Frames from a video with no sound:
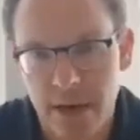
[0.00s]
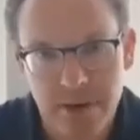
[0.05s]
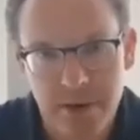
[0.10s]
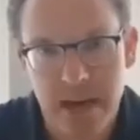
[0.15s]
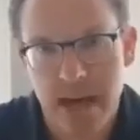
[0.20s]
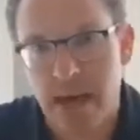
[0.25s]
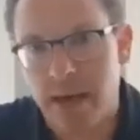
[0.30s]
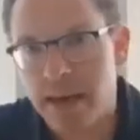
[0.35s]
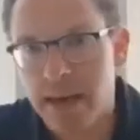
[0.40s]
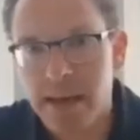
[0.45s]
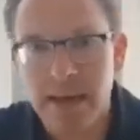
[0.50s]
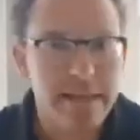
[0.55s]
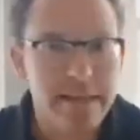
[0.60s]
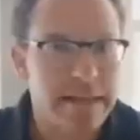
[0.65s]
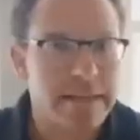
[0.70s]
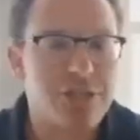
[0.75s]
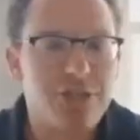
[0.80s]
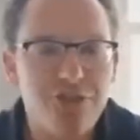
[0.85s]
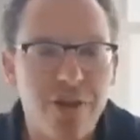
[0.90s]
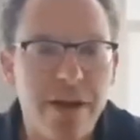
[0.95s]
okay,
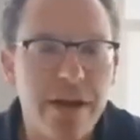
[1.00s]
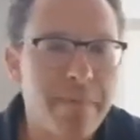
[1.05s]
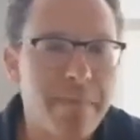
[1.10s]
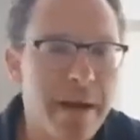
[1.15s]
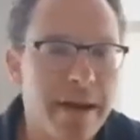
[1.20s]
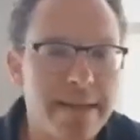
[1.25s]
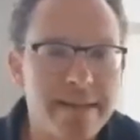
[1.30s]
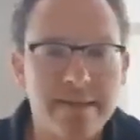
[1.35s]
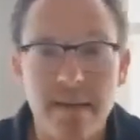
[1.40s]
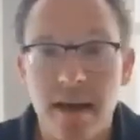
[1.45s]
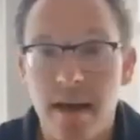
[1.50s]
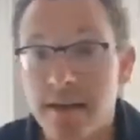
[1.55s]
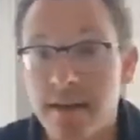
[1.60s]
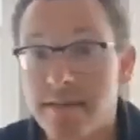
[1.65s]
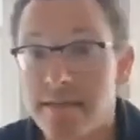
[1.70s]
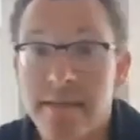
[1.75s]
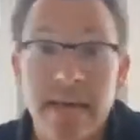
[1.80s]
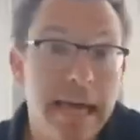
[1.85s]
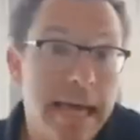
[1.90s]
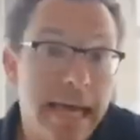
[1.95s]
let's trade penny
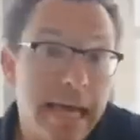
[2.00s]
stocks.